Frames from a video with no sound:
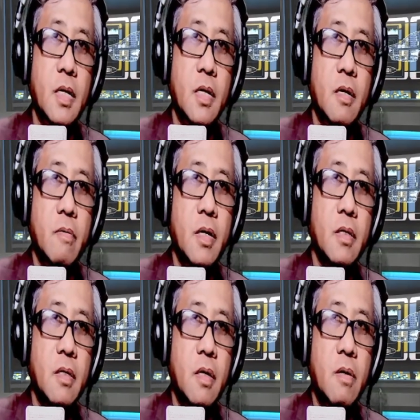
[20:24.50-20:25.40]
Right
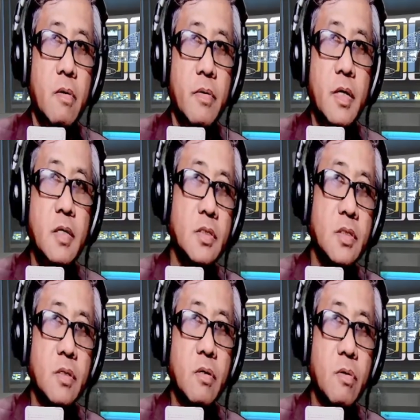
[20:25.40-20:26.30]
now,
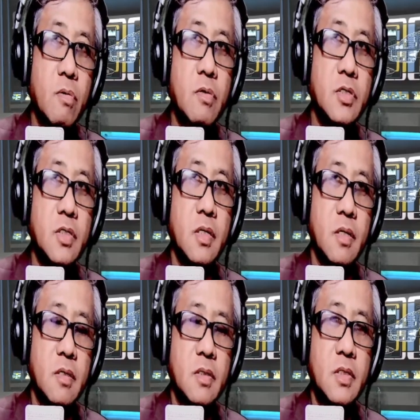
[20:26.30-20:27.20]
these root
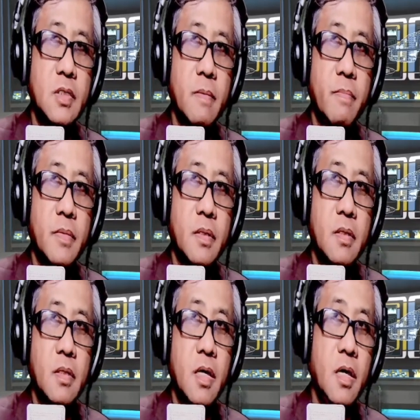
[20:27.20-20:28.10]
cells,
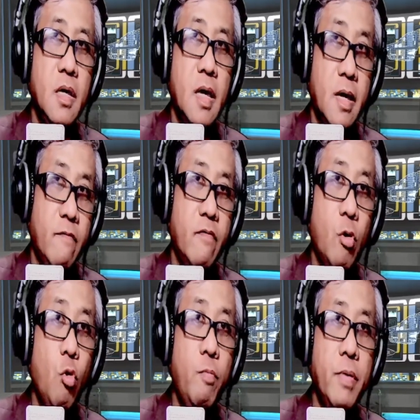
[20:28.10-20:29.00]
they have
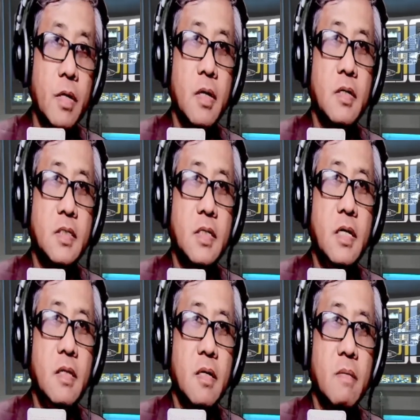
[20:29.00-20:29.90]
openings
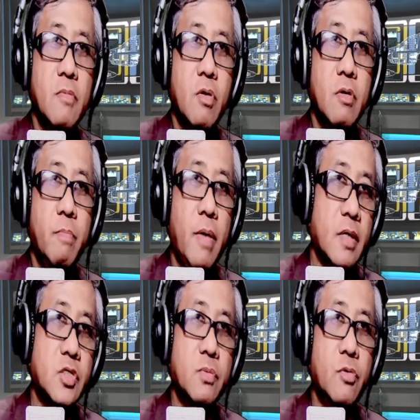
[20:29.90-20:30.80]
in them called
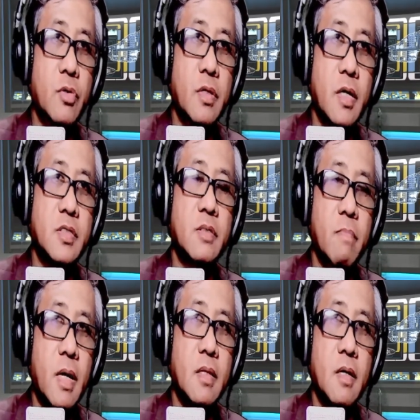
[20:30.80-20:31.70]

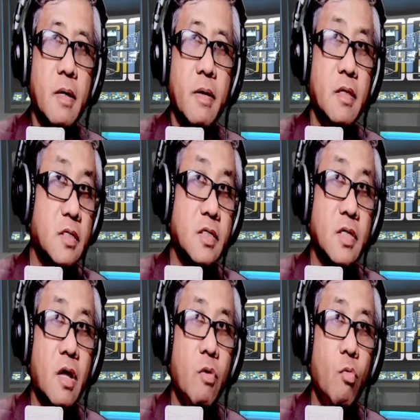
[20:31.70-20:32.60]
plasmodesmata, and this is
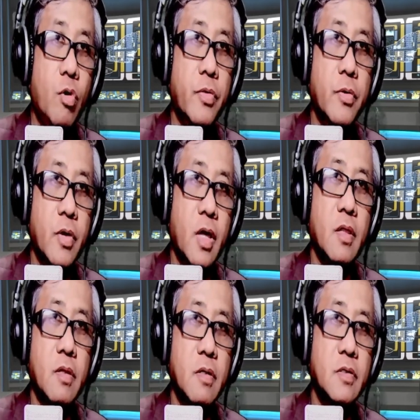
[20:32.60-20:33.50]
how water
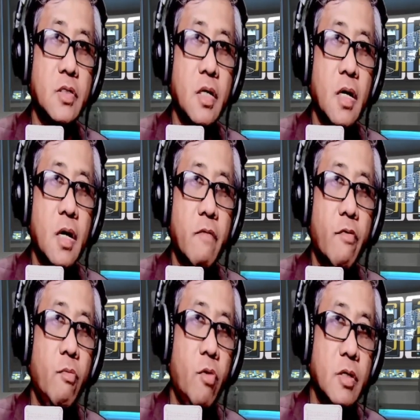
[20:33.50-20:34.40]
enters
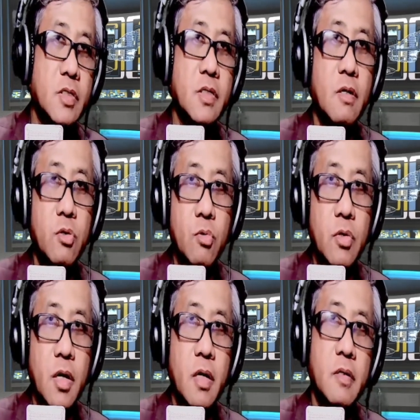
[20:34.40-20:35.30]
from one cell to
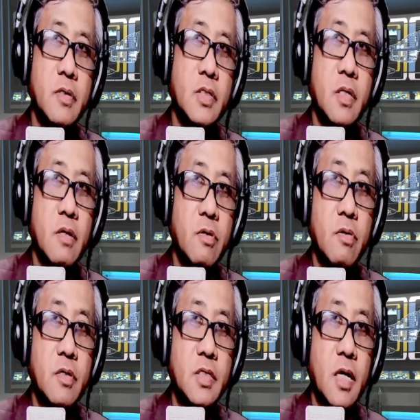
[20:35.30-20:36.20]
the other cell through
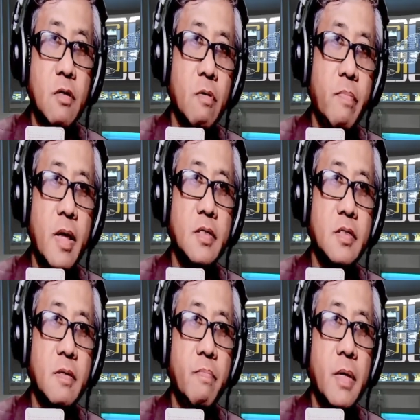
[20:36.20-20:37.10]
their
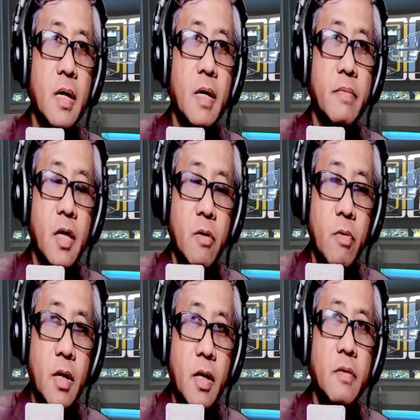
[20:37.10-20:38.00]
cytoplasm. They
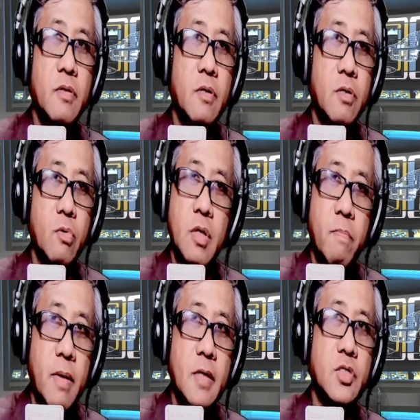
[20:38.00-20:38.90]
will enter through the
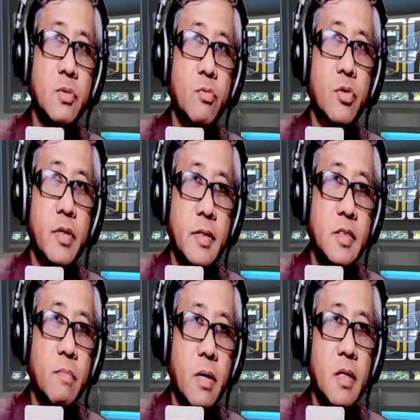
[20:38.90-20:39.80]

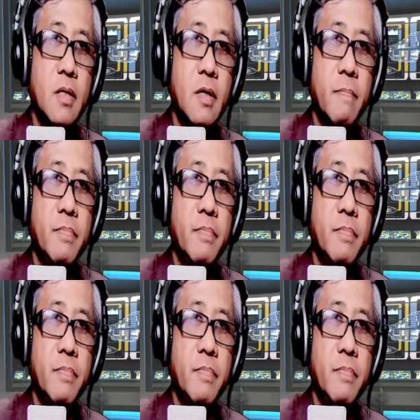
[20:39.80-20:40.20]
plasmodesmata.